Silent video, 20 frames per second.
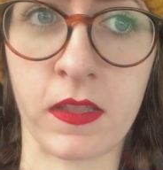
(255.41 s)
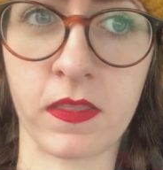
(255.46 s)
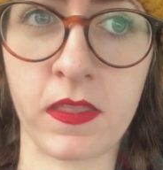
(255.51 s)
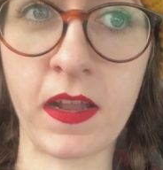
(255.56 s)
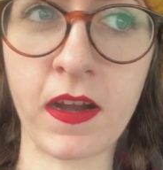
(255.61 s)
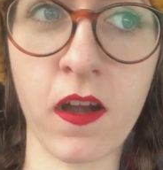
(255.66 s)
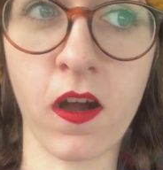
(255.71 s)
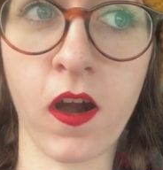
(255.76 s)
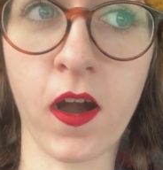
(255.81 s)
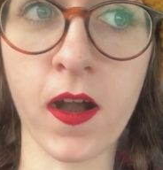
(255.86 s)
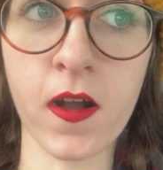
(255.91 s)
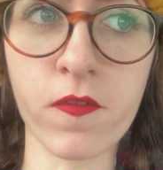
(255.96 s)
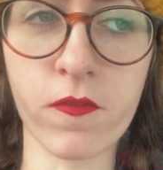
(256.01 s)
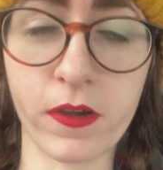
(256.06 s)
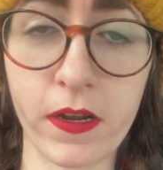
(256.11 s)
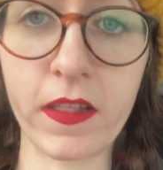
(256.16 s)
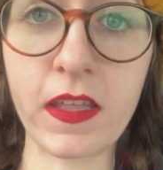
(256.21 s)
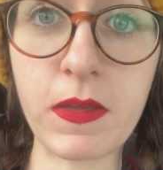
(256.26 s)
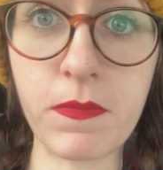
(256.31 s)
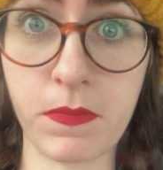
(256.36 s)
There are
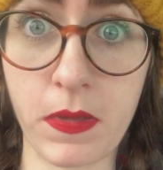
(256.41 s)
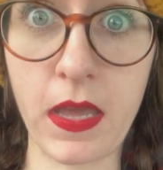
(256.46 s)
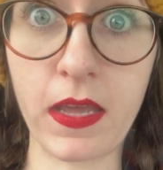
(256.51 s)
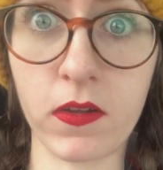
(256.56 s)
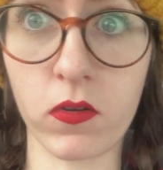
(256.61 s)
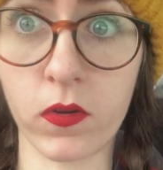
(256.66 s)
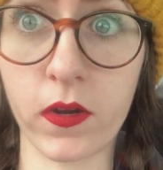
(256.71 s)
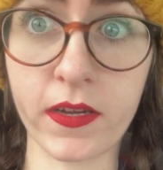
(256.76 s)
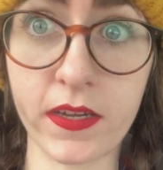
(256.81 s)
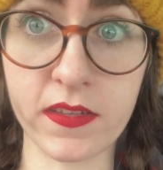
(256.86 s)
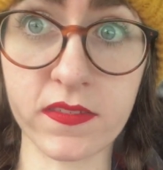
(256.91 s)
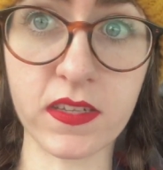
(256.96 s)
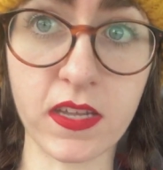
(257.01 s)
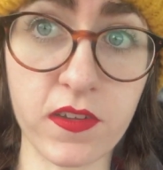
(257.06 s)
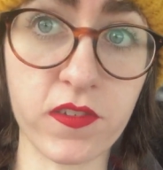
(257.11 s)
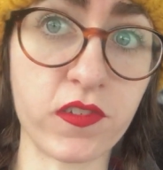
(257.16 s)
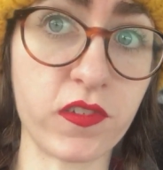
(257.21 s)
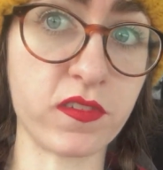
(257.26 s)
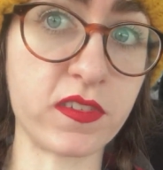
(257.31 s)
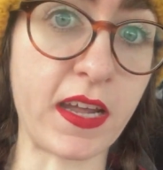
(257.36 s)
really big
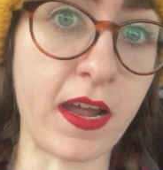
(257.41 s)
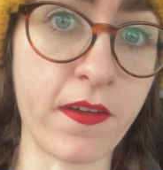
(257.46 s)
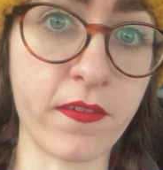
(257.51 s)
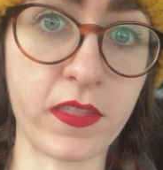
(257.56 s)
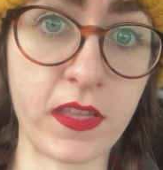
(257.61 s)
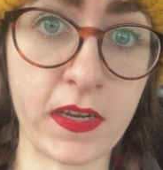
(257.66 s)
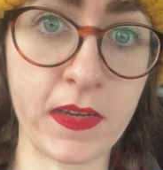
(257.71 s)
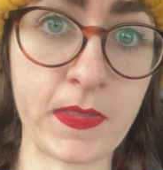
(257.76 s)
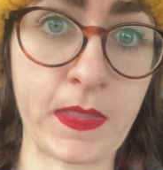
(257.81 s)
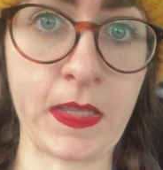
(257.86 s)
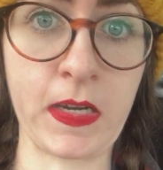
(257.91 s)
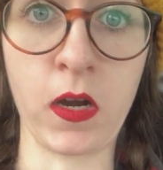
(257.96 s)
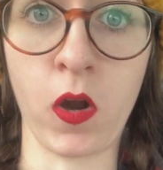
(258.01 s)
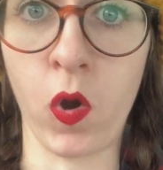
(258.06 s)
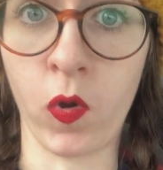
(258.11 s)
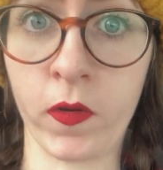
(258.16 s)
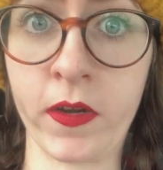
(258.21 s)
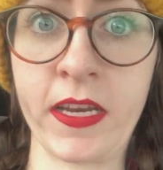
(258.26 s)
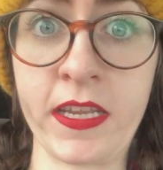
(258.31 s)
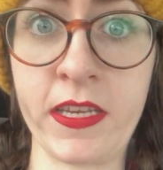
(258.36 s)
organizations out there that are
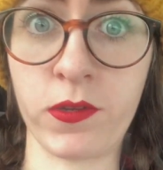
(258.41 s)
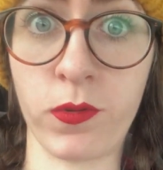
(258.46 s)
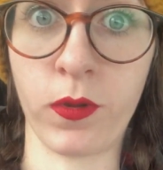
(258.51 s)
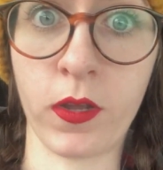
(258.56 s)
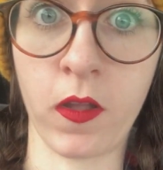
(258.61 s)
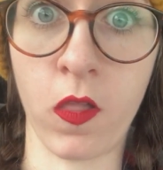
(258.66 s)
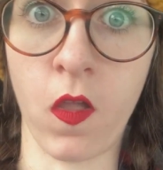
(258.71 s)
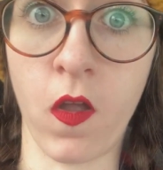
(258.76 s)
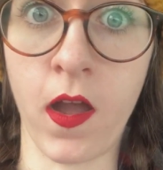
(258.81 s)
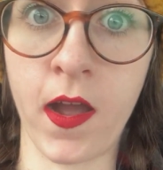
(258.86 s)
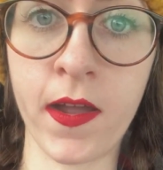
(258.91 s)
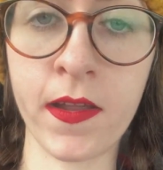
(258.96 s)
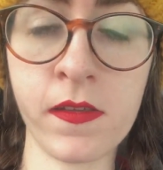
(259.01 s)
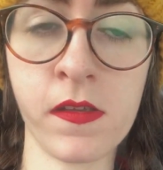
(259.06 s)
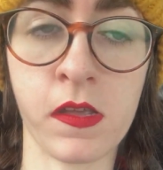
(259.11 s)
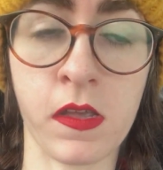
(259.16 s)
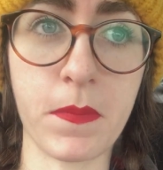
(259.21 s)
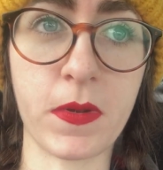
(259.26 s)
already doing a lot,